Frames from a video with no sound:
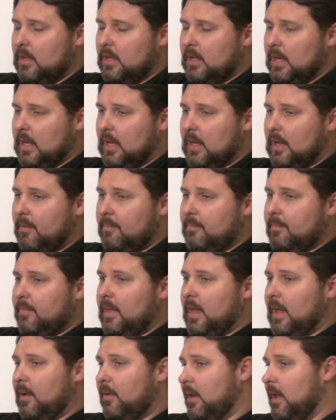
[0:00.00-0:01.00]

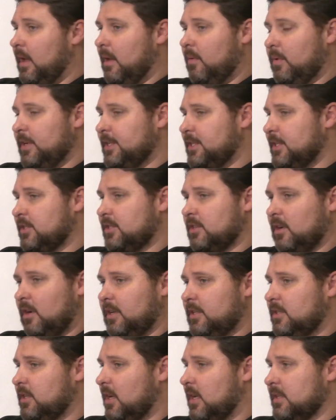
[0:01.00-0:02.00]
And we just
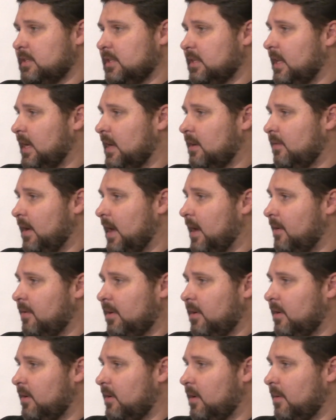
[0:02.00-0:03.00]
started tossing that
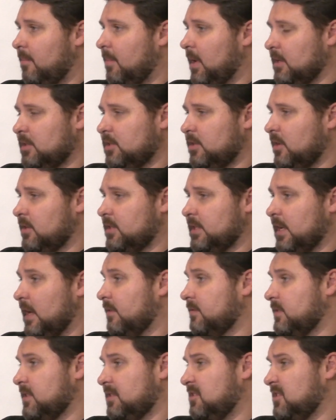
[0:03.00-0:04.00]
around amongst
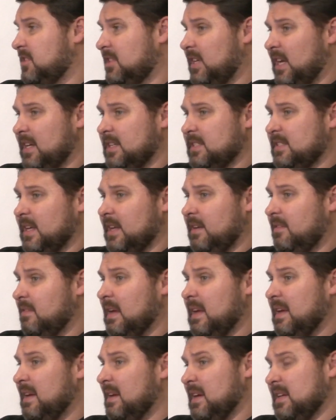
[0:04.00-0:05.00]
ourselves and just kind of
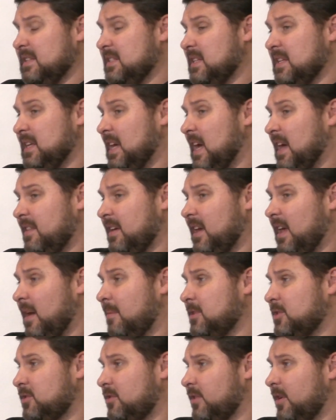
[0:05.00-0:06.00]
I said, yeah, the
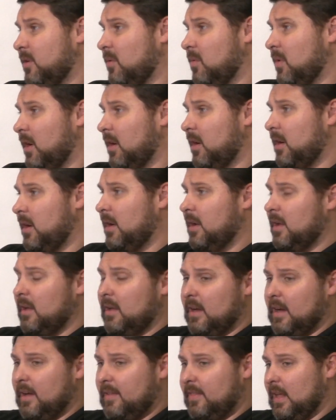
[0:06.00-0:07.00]
chemistry will work.
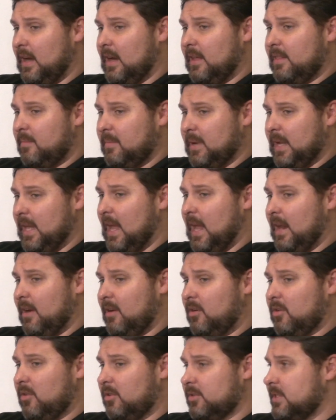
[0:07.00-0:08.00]
And then on the
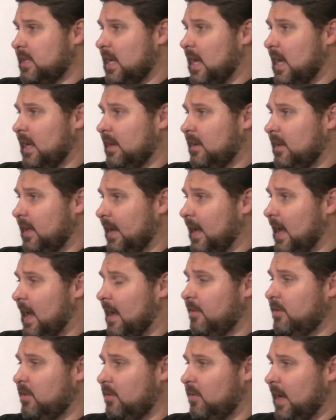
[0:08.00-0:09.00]
mechanical side, like
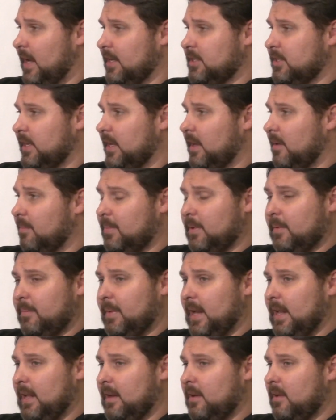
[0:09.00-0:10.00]
how you actually
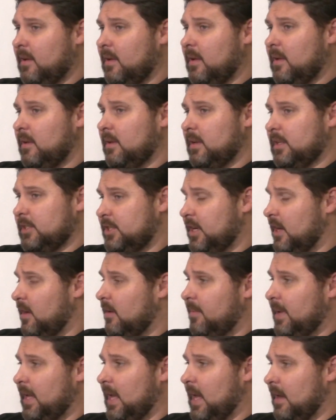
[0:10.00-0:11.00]
implement it,
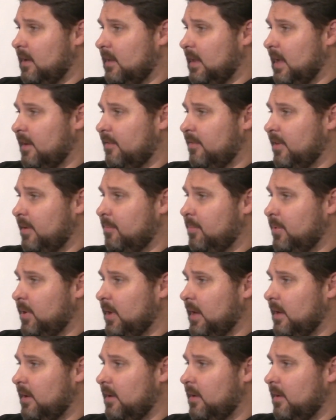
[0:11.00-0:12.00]
Jeremy had a lot of input